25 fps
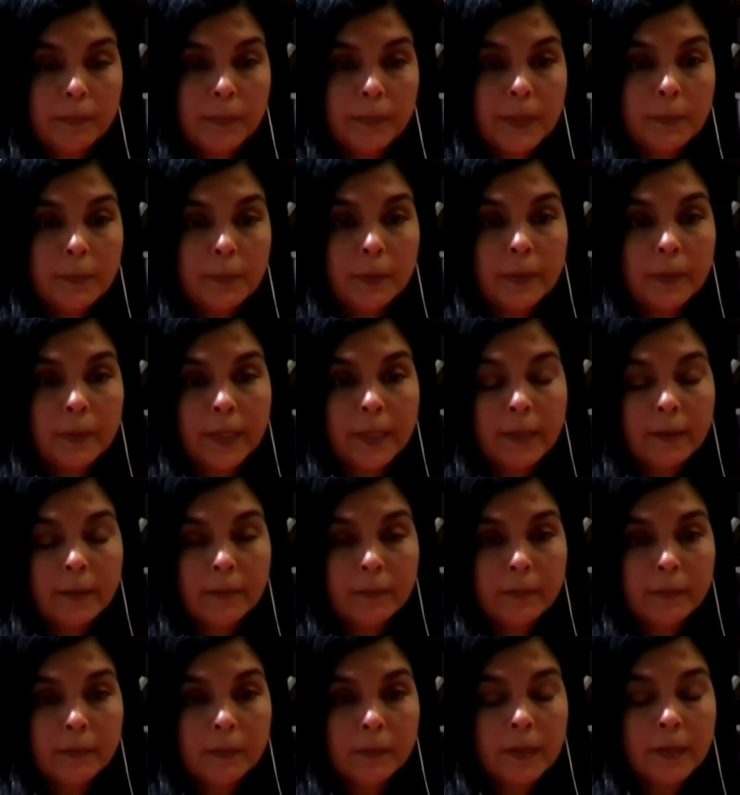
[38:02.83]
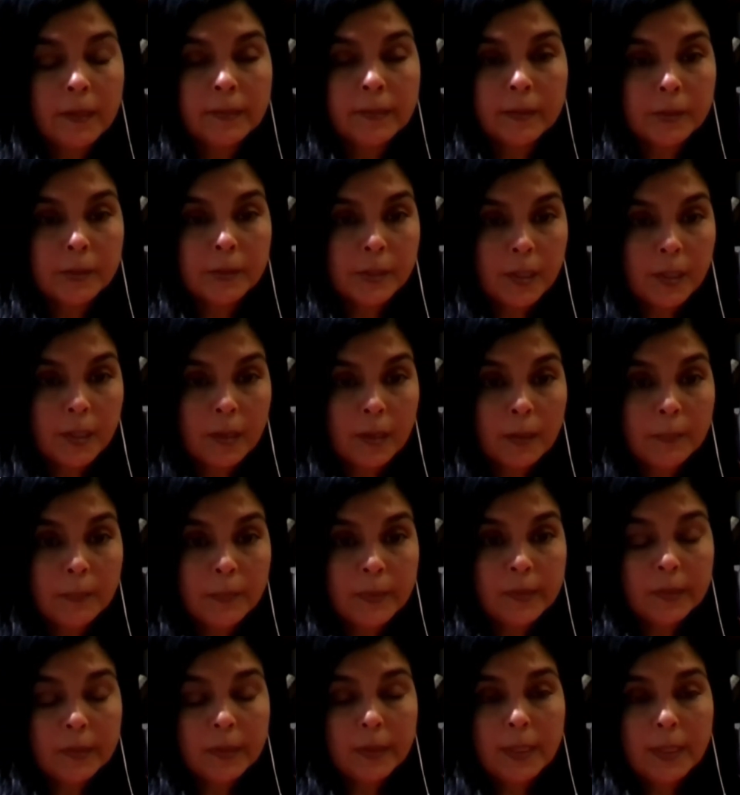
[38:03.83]
people have lost their
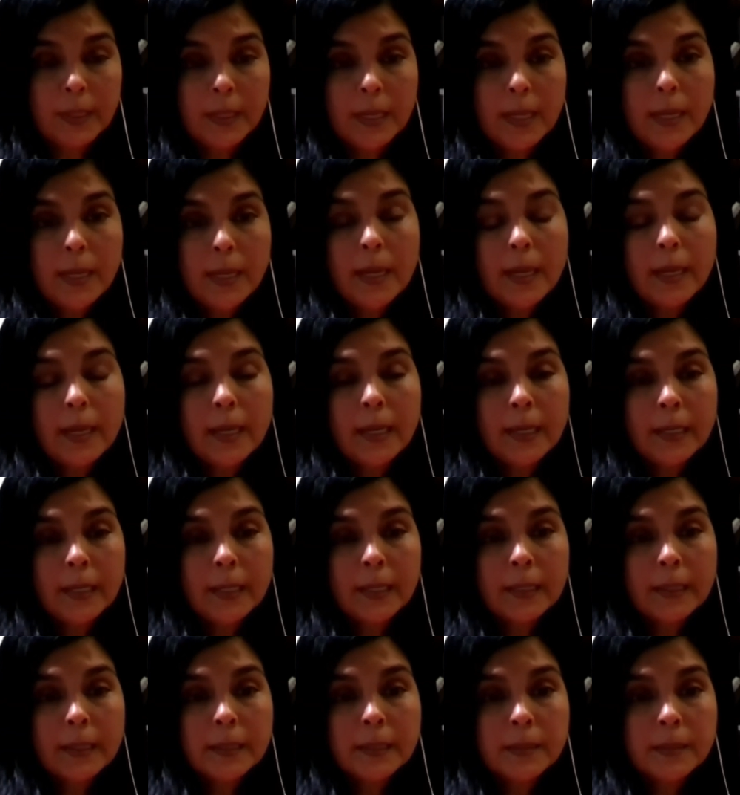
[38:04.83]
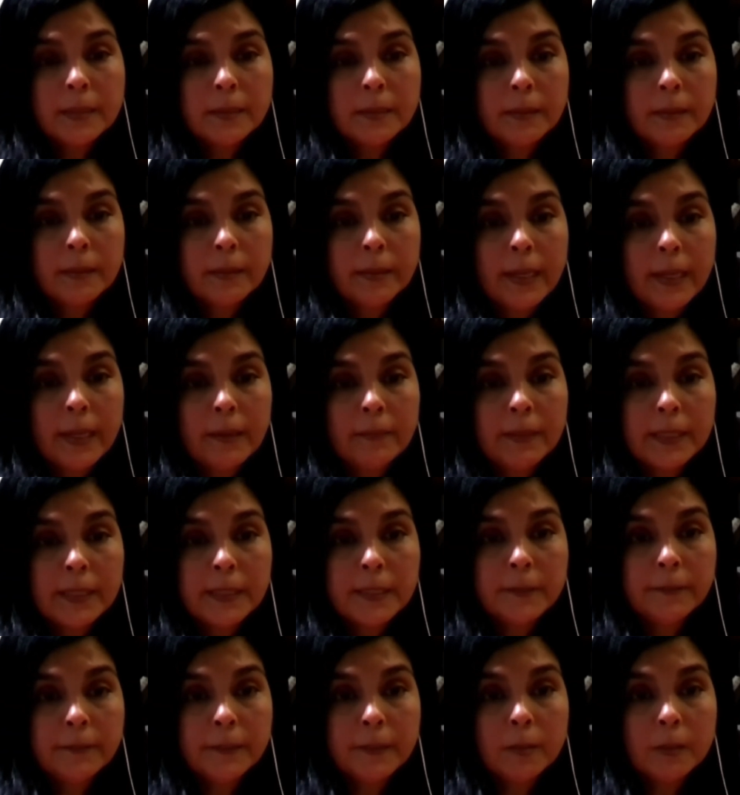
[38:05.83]
jobs and they're having
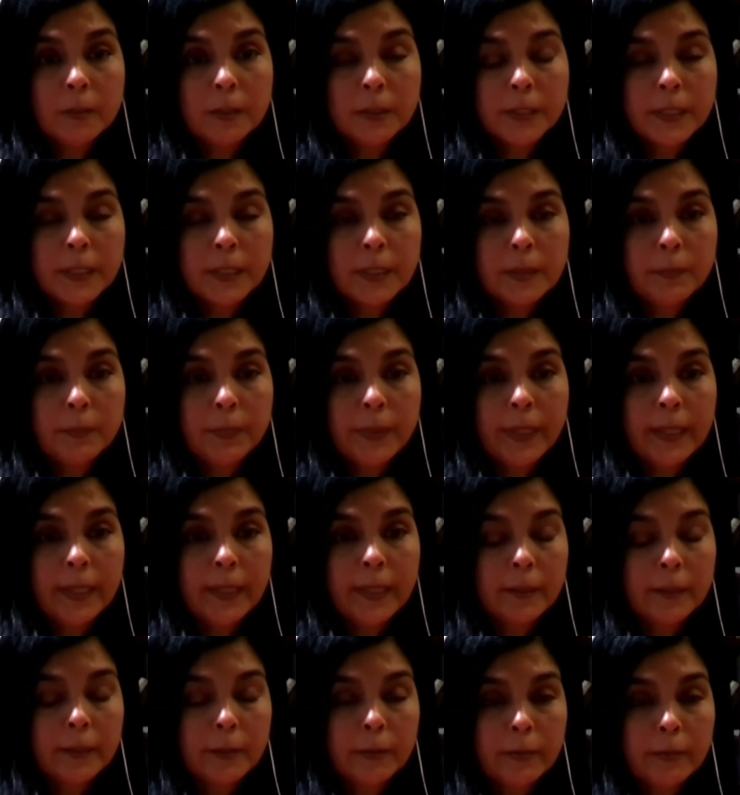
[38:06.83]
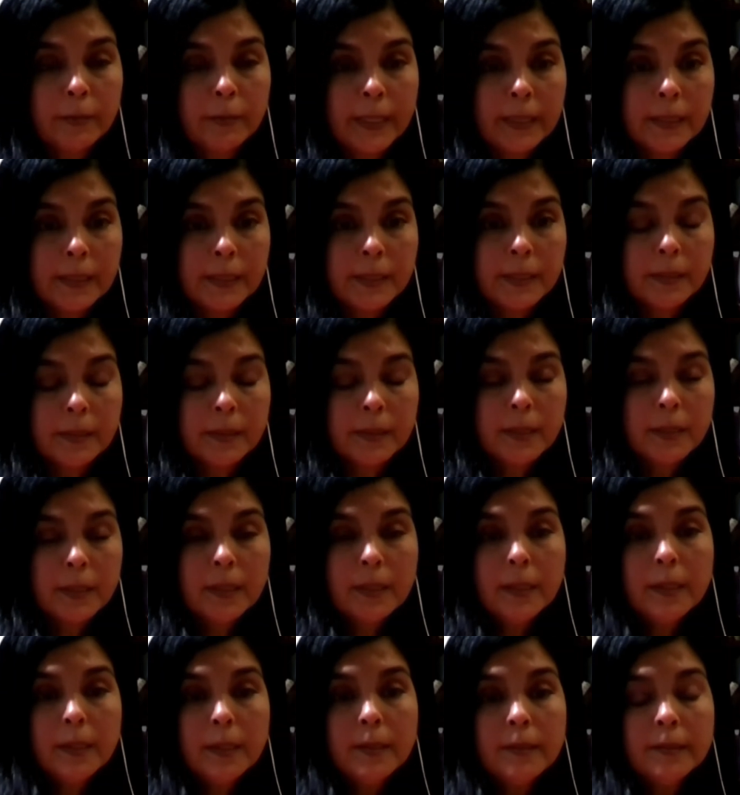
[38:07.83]
difficulty paying their rent.
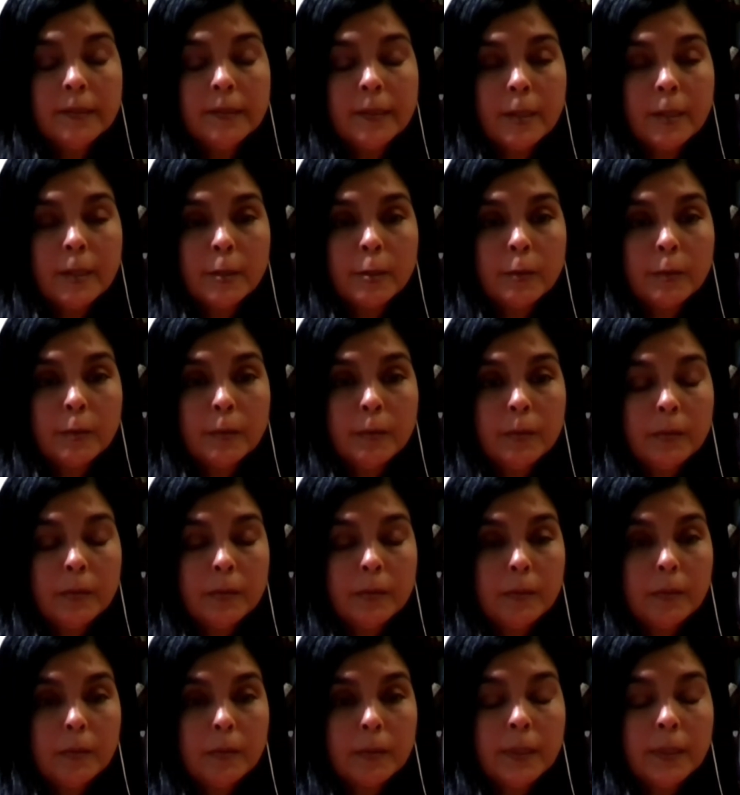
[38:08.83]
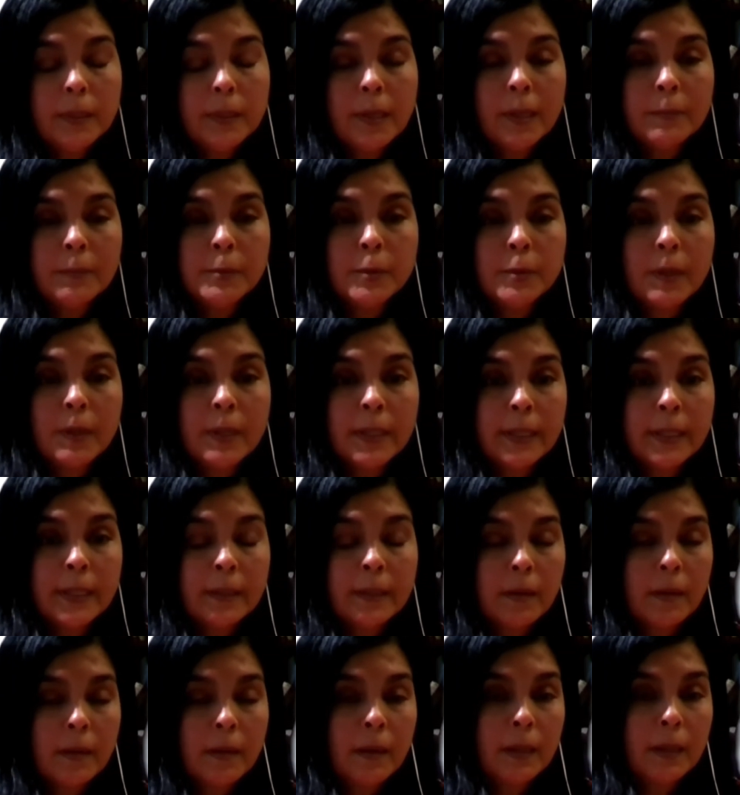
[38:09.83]
So, you know, I'm drawing
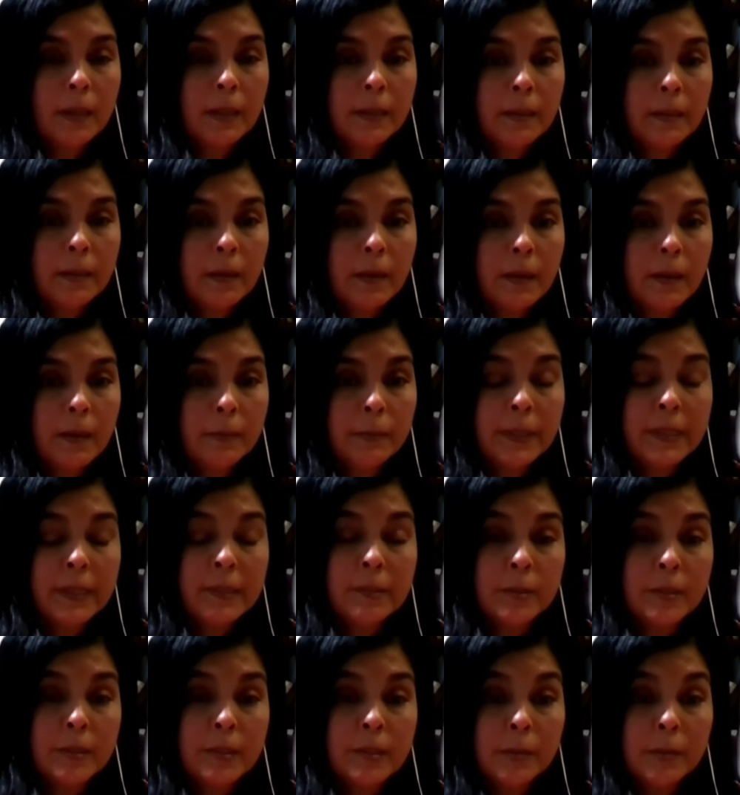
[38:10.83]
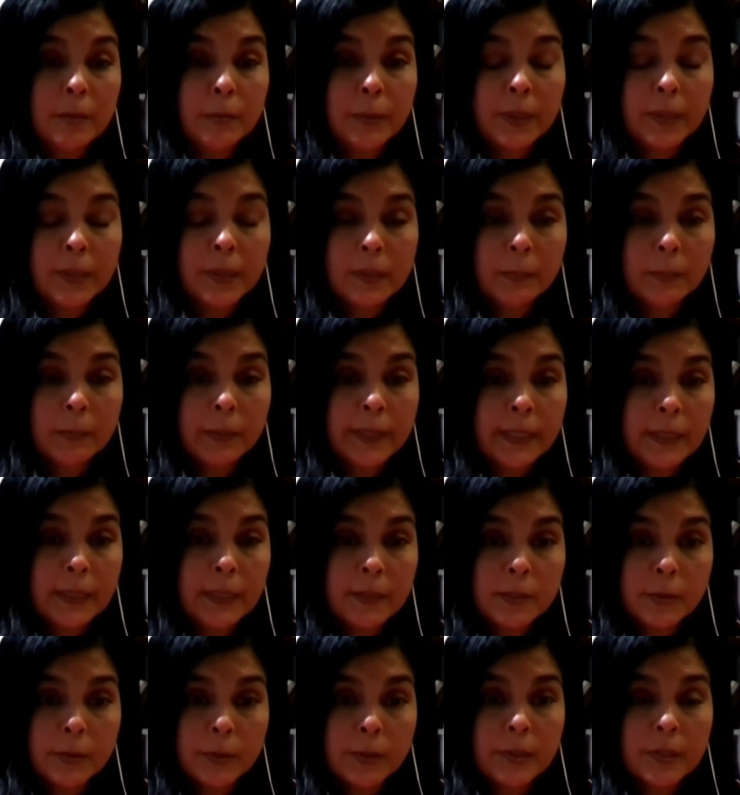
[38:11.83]
on our resources within the bleeding
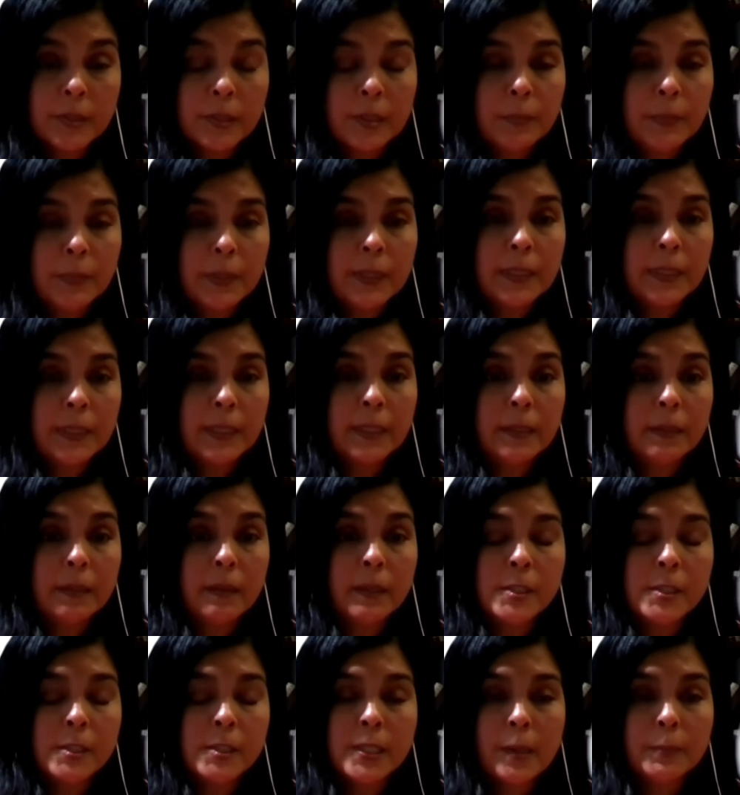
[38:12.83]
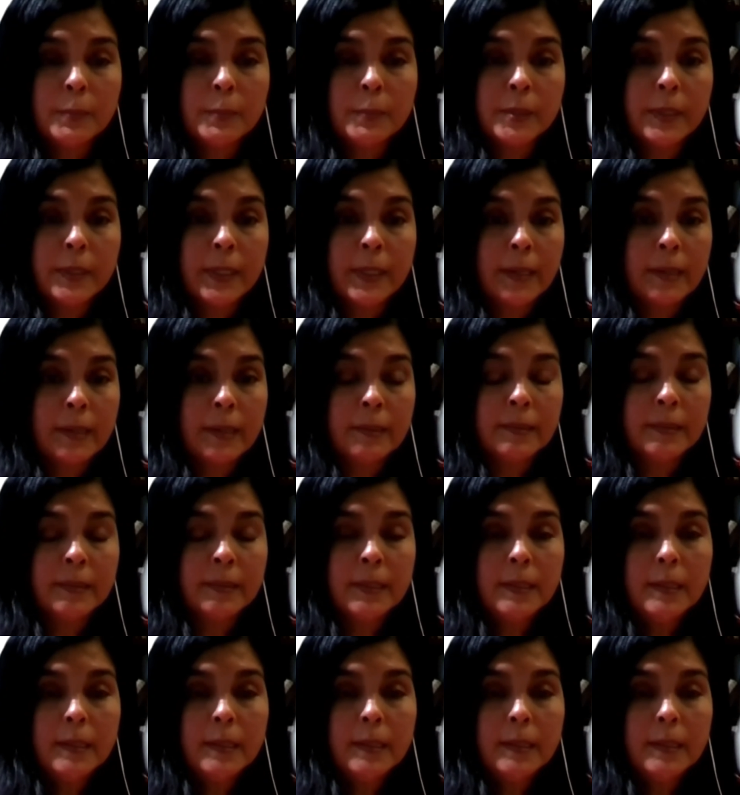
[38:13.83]
disorders community. Our chapter has